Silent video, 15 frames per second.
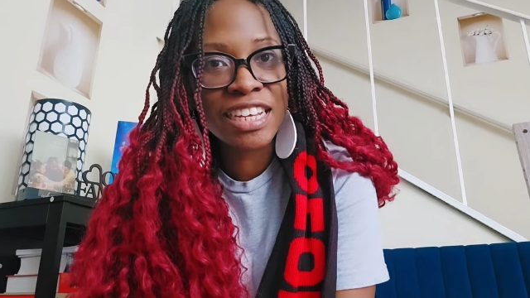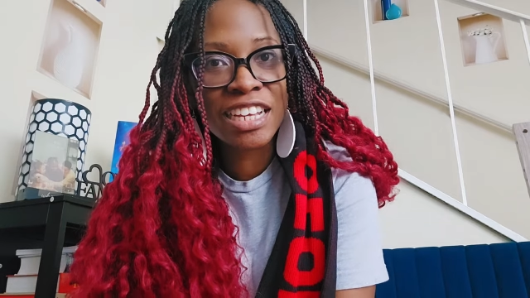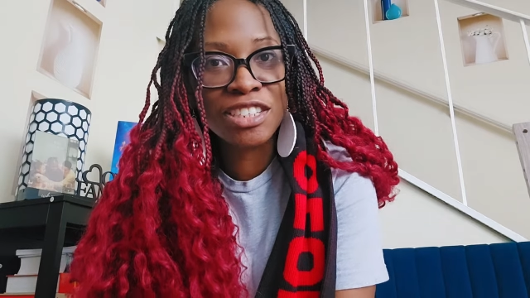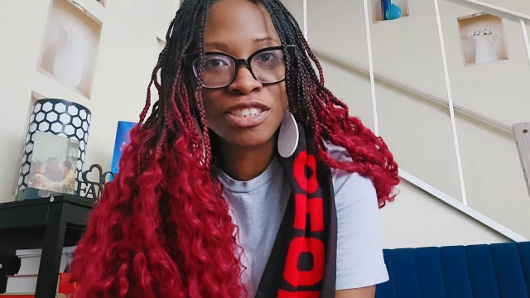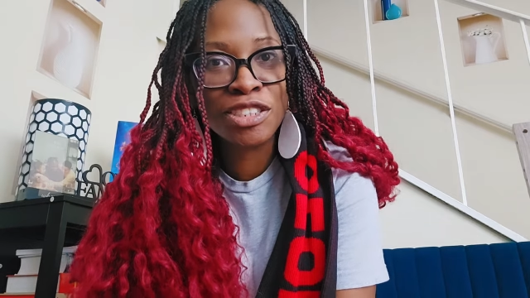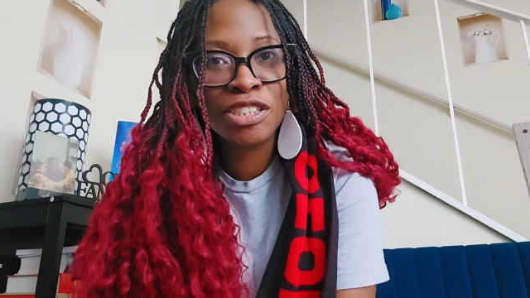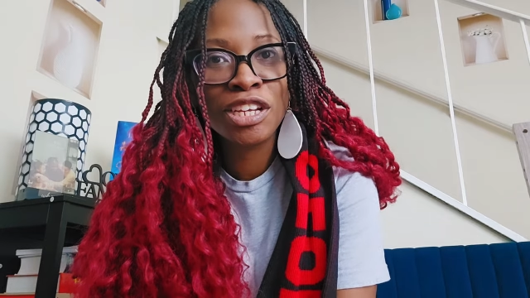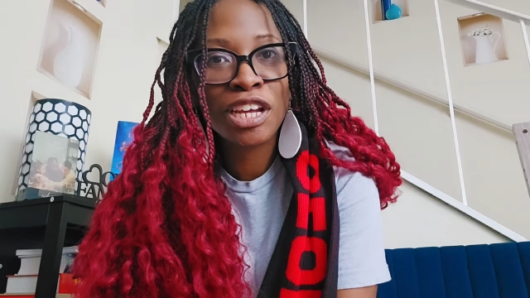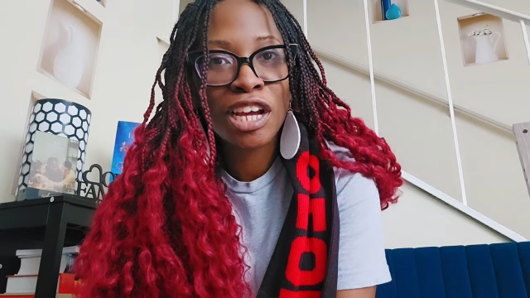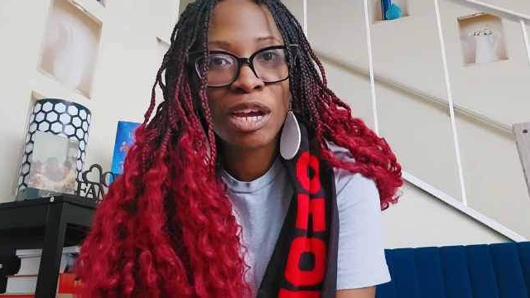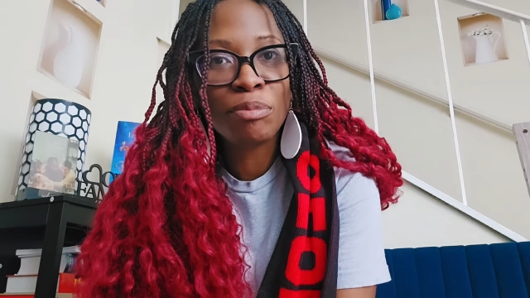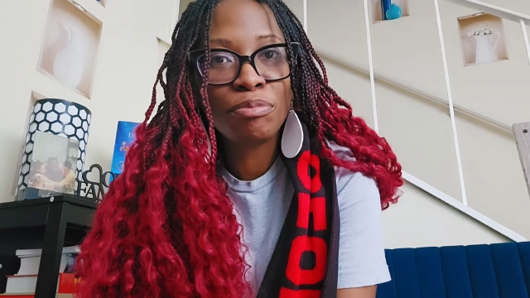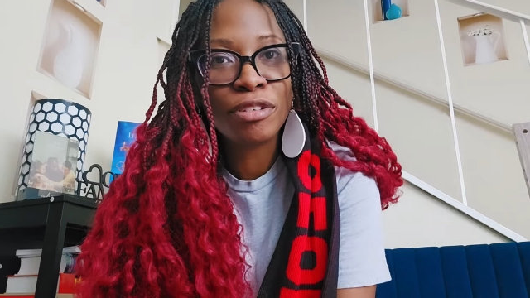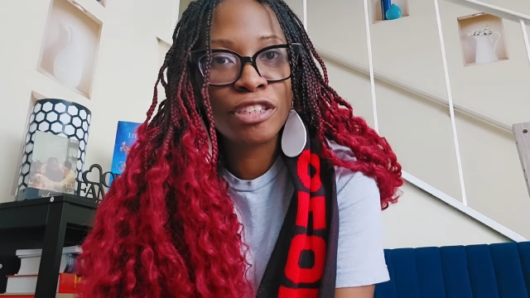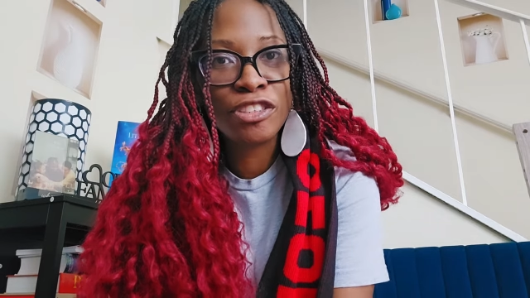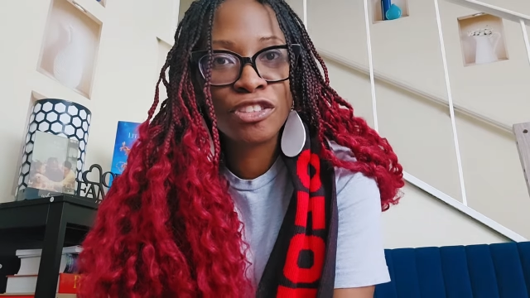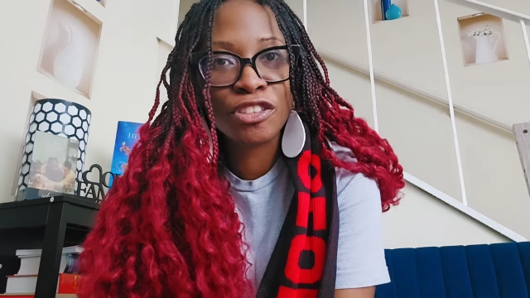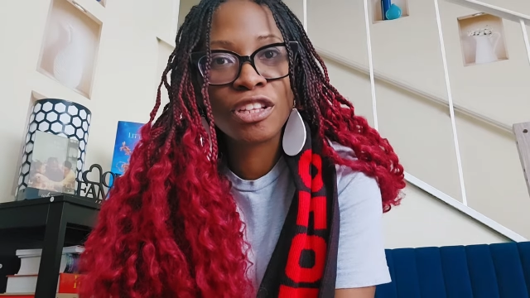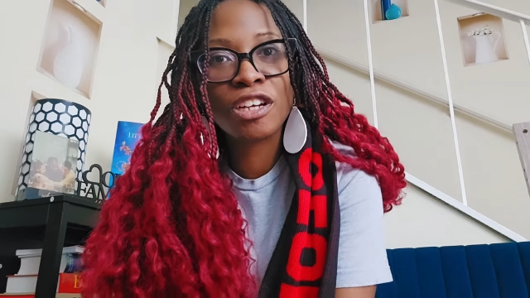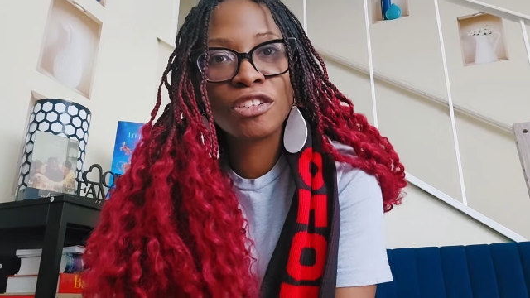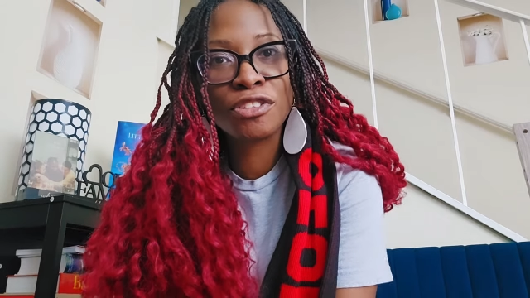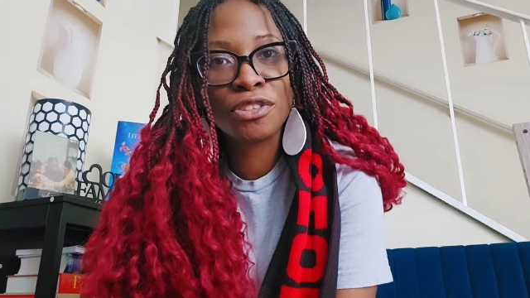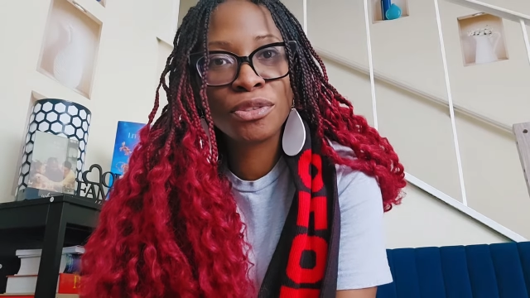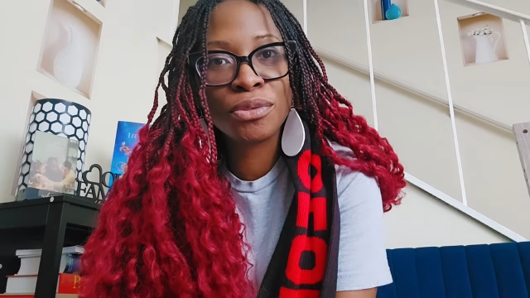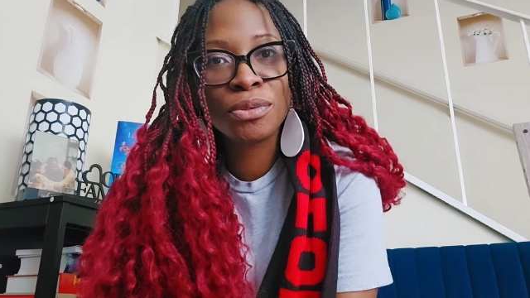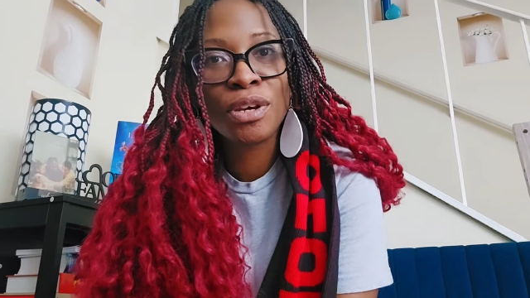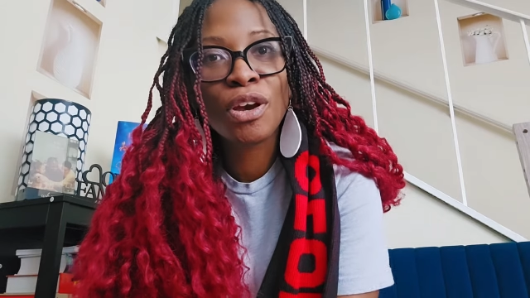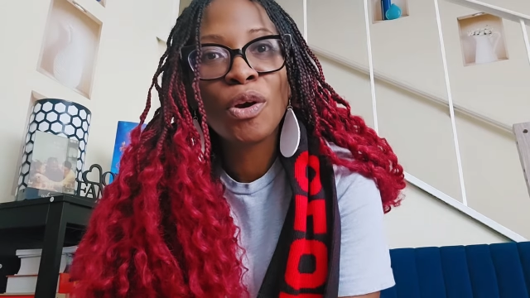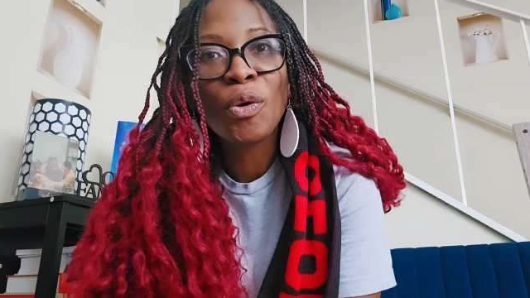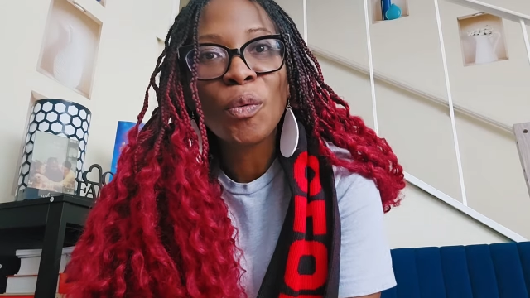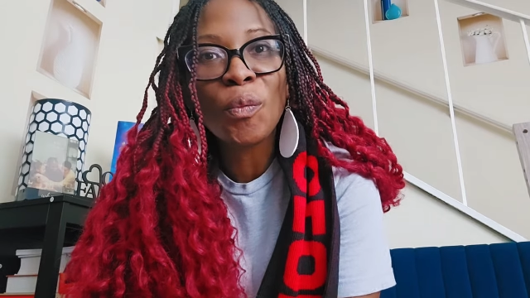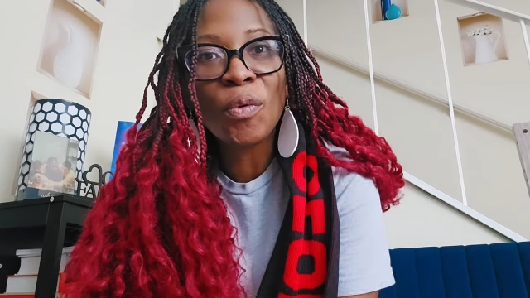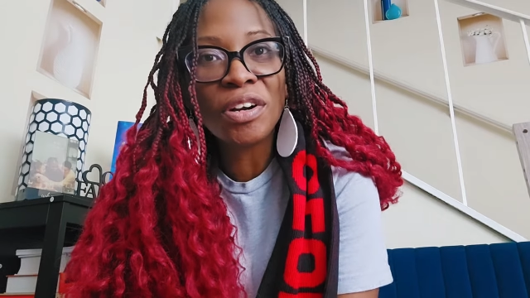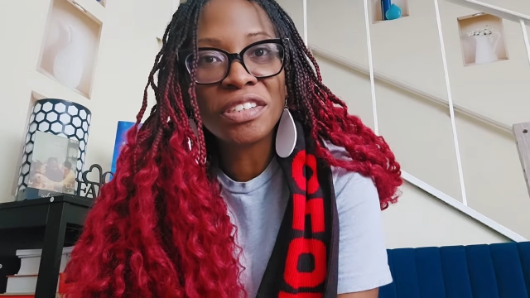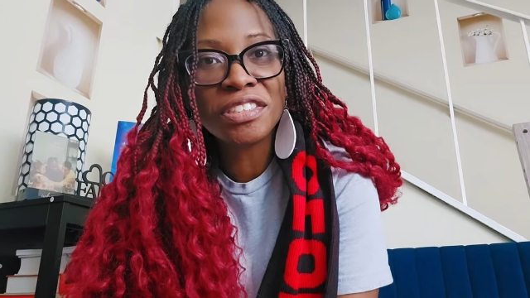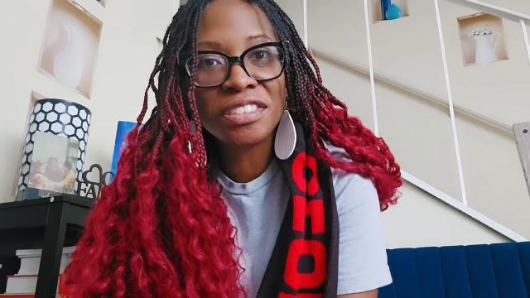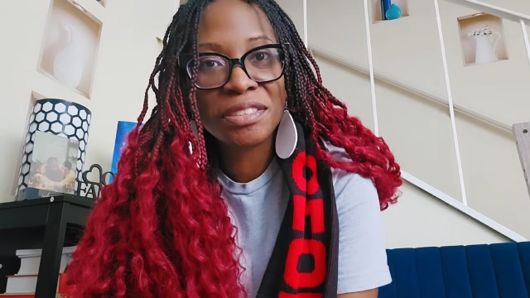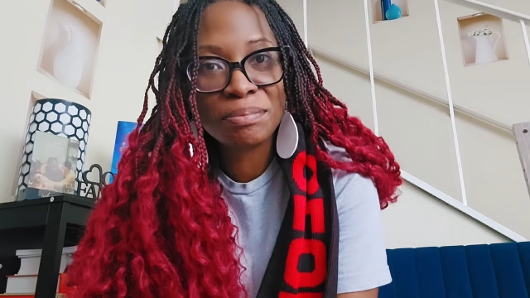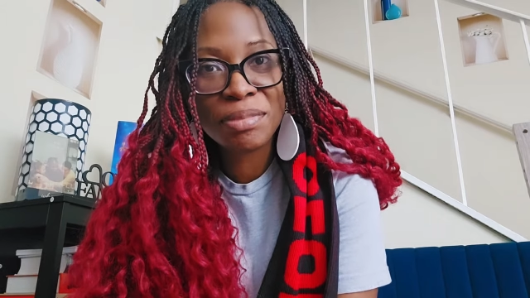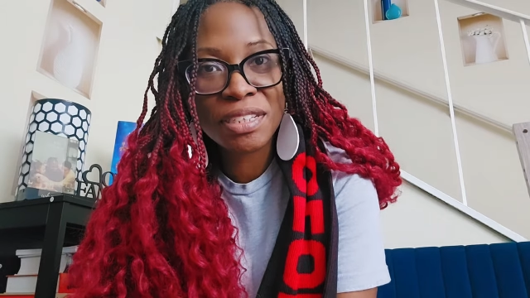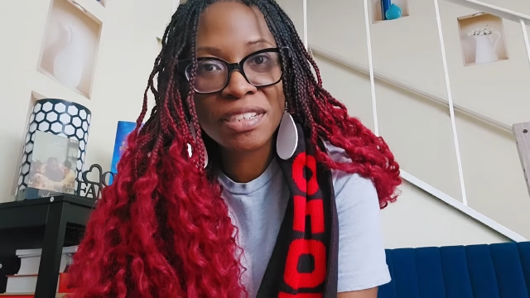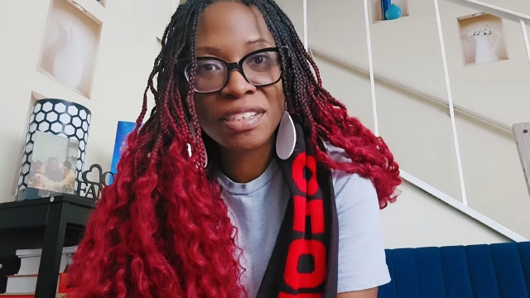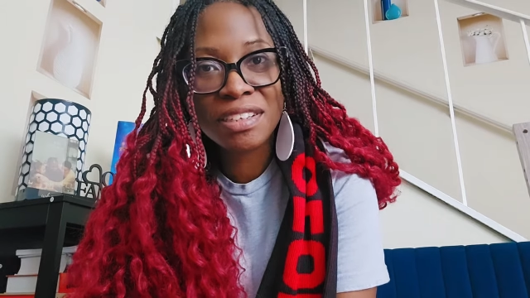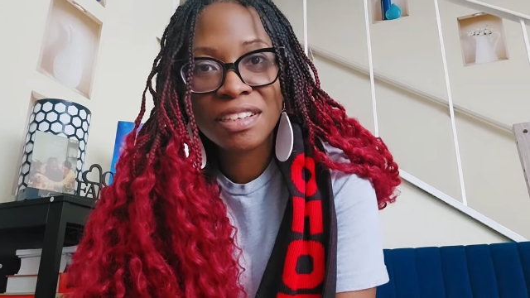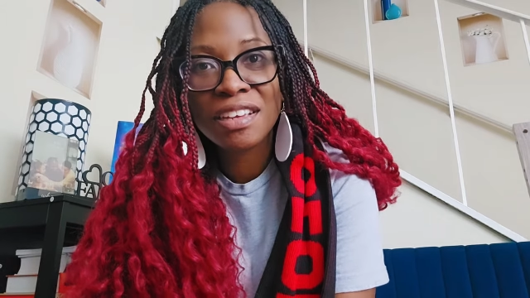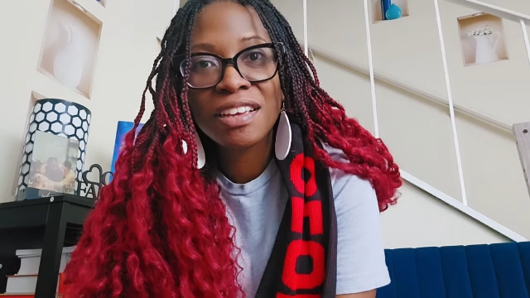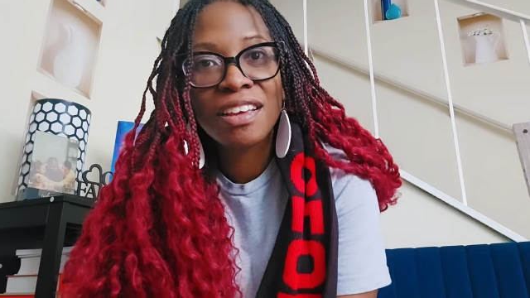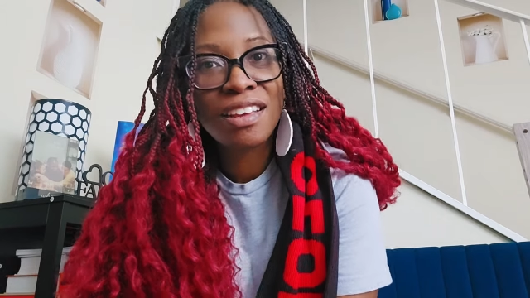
And I'm pretty sure a lot of you want to be